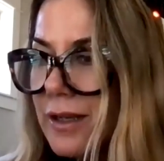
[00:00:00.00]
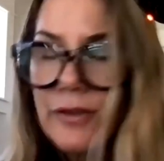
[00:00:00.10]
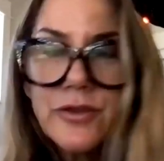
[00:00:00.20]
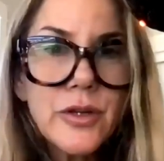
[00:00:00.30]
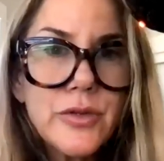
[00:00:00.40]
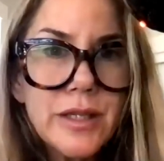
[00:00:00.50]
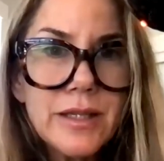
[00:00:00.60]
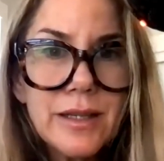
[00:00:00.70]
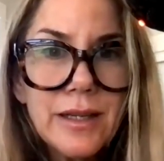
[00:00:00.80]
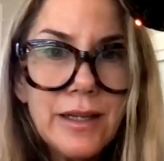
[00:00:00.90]
Gift show
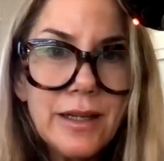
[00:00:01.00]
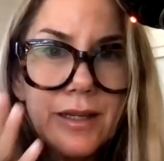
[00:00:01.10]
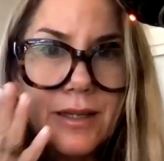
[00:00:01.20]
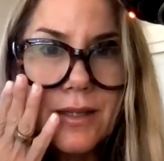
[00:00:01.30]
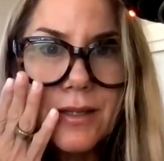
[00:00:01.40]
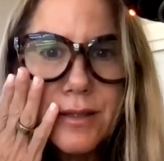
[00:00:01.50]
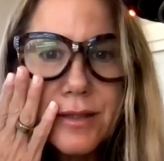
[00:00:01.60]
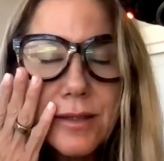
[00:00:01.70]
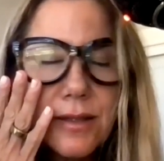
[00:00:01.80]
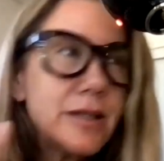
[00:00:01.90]
season
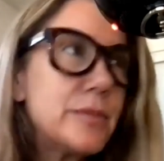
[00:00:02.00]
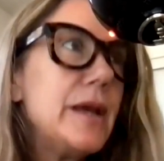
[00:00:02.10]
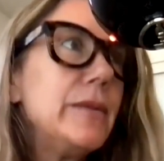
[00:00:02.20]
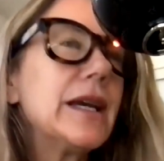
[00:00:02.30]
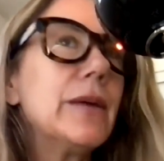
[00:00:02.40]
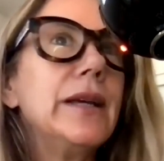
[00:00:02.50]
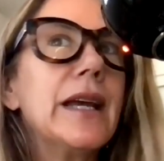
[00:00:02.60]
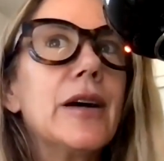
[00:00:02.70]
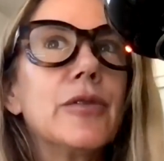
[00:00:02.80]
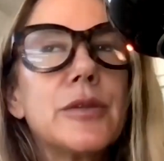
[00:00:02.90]
this may be coming
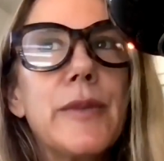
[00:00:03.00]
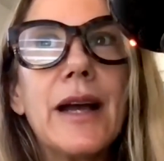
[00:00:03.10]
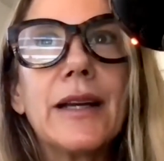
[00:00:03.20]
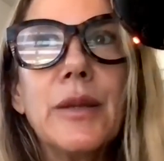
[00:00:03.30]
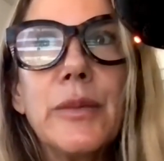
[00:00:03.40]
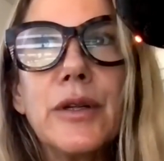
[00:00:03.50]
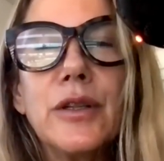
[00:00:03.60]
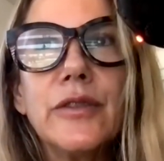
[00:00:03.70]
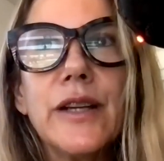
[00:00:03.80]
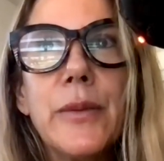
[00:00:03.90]
out smack in the
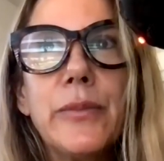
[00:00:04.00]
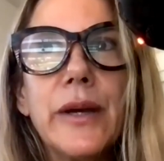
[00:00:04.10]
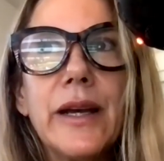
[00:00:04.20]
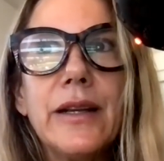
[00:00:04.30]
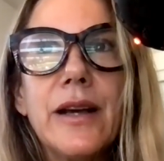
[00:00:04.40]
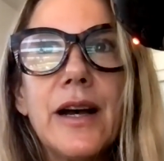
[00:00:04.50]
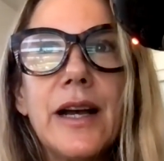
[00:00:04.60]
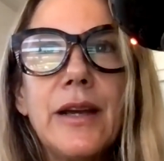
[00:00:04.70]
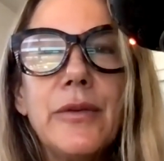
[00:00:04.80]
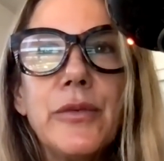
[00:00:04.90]
middle of it, but
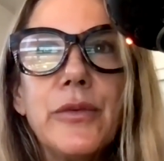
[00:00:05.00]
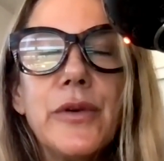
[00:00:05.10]
I